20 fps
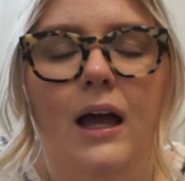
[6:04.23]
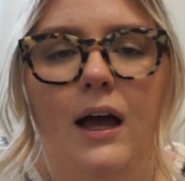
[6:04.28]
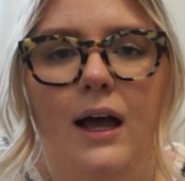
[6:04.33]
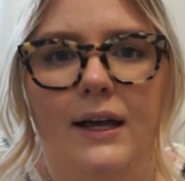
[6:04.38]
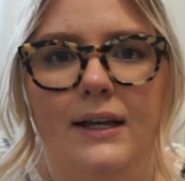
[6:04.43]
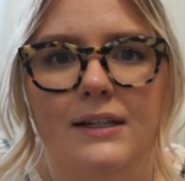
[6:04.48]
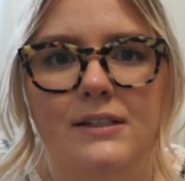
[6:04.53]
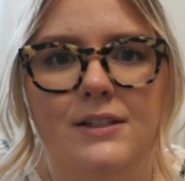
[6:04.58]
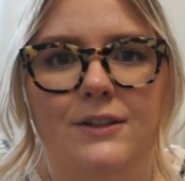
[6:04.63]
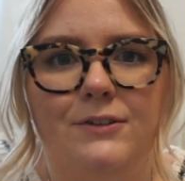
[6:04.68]
I
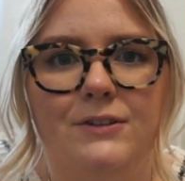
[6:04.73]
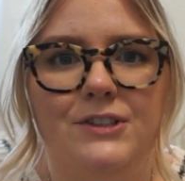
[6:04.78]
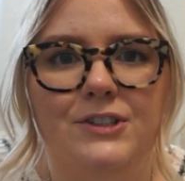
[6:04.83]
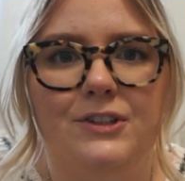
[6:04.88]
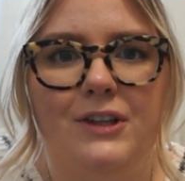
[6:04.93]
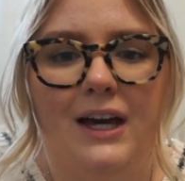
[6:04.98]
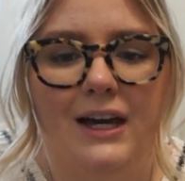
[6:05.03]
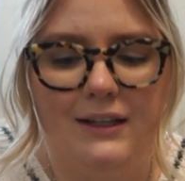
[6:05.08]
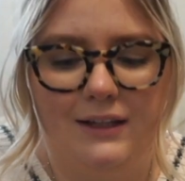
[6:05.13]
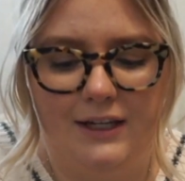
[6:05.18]
guess I'll redo
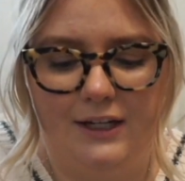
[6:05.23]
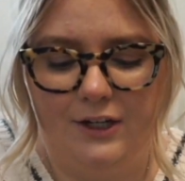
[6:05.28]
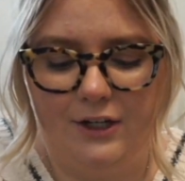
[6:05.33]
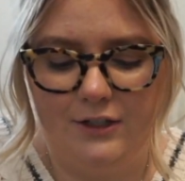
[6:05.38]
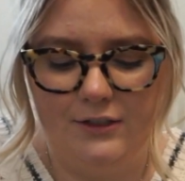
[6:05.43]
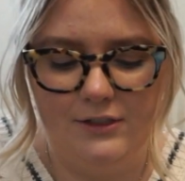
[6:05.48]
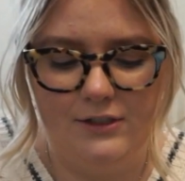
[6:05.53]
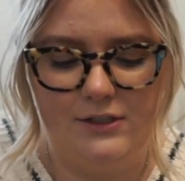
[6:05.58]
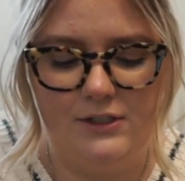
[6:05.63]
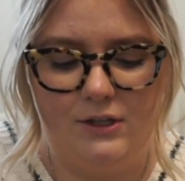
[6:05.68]
that later.
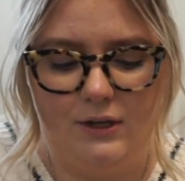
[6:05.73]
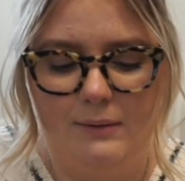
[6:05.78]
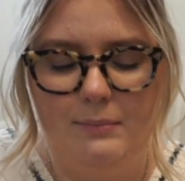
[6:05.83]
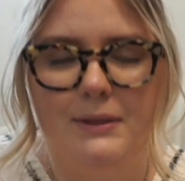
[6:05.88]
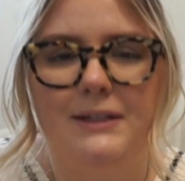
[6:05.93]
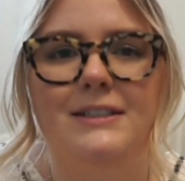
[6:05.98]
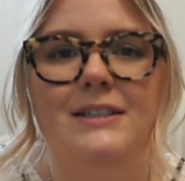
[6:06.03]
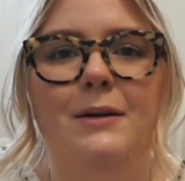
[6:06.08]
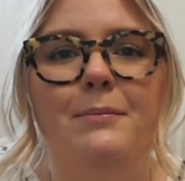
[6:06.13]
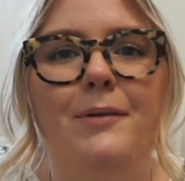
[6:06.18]
So I
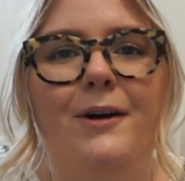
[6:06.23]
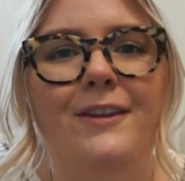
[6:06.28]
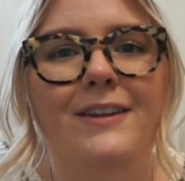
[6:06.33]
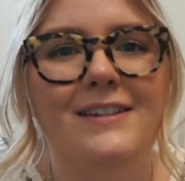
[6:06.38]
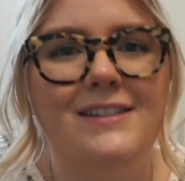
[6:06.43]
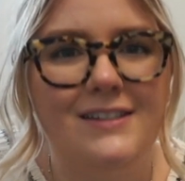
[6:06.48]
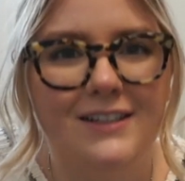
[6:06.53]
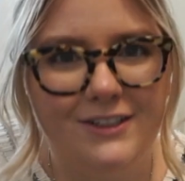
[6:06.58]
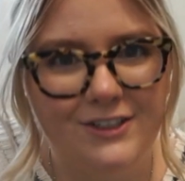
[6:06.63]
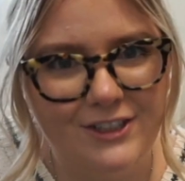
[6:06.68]
picked up all the
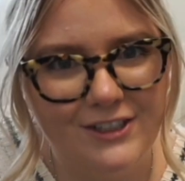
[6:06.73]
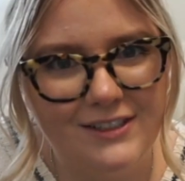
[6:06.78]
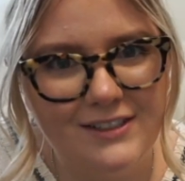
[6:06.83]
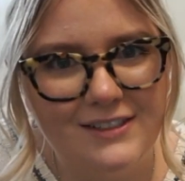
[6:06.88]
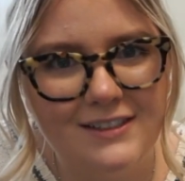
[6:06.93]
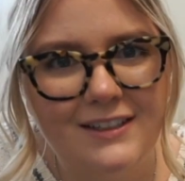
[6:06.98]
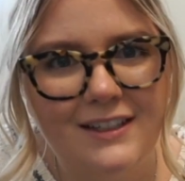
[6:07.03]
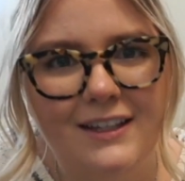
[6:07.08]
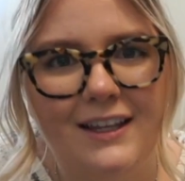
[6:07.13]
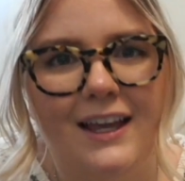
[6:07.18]

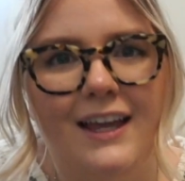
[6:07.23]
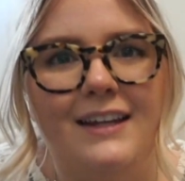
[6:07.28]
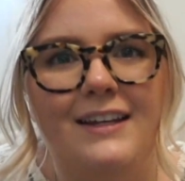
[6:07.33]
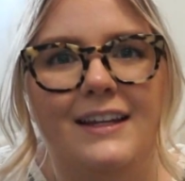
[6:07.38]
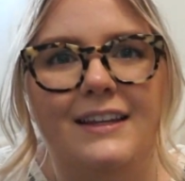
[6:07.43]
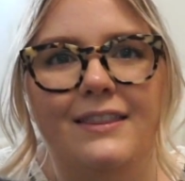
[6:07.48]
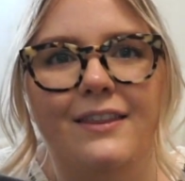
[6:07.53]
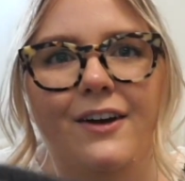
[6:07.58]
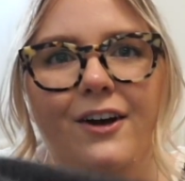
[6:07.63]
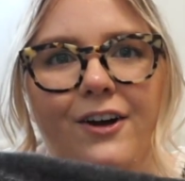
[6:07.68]
stitches and
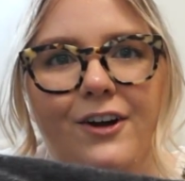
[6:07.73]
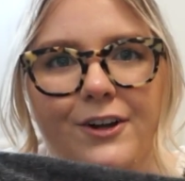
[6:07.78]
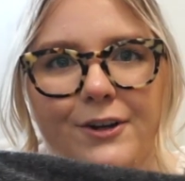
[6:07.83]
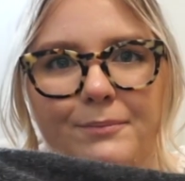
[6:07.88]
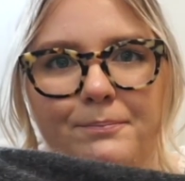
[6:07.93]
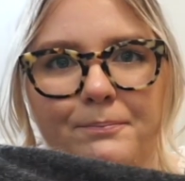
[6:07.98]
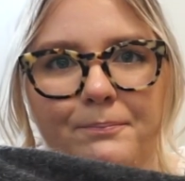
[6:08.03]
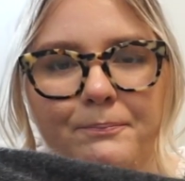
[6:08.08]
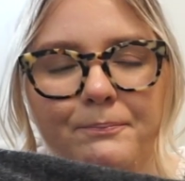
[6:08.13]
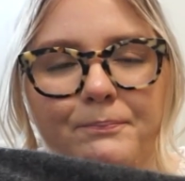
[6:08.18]
knit the
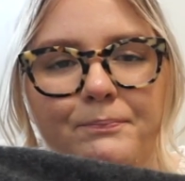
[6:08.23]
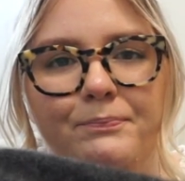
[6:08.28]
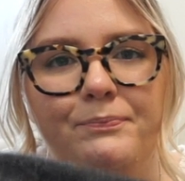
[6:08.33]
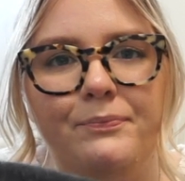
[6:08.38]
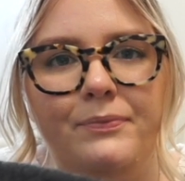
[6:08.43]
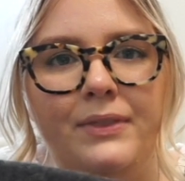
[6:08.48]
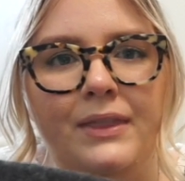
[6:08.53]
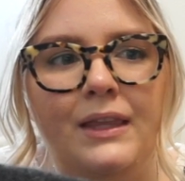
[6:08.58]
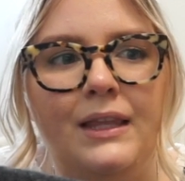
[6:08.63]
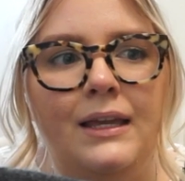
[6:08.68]
arm,
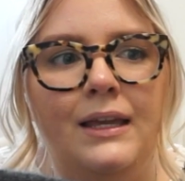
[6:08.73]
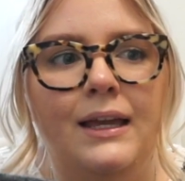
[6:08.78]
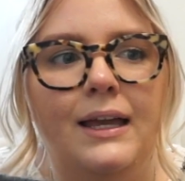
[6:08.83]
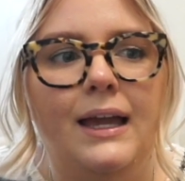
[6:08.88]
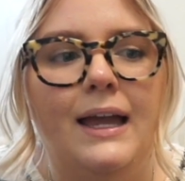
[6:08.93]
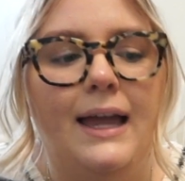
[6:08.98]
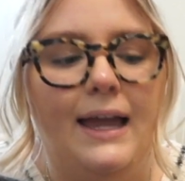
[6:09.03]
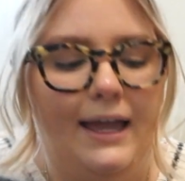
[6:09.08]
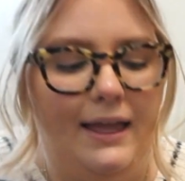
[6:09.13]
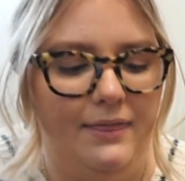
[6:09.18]

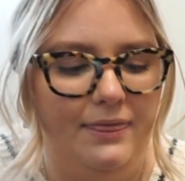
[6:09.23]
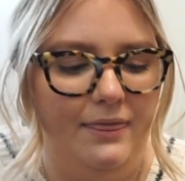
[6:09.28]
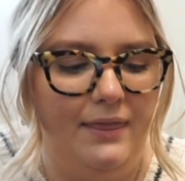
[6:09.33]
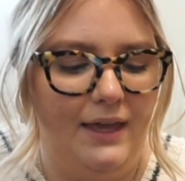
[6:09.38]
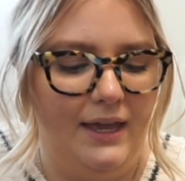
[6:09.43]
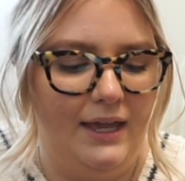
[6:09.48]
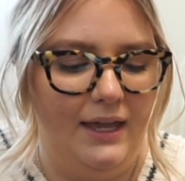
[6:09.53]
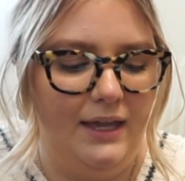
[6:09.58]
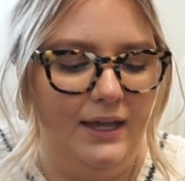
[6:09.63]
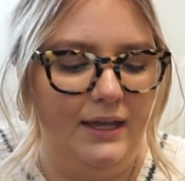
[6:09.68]
and
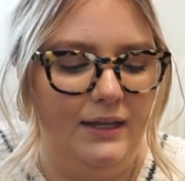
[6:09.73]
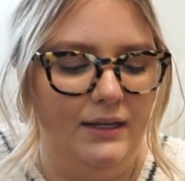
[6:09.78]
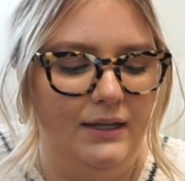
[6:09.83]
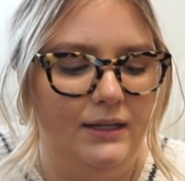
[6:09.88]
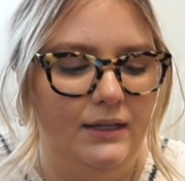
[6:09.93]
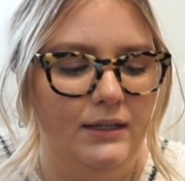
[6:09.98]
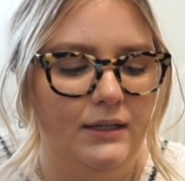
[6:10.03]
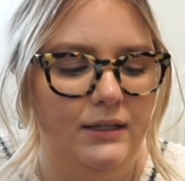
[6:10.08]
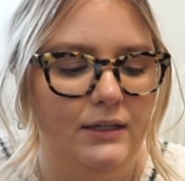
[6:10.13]
then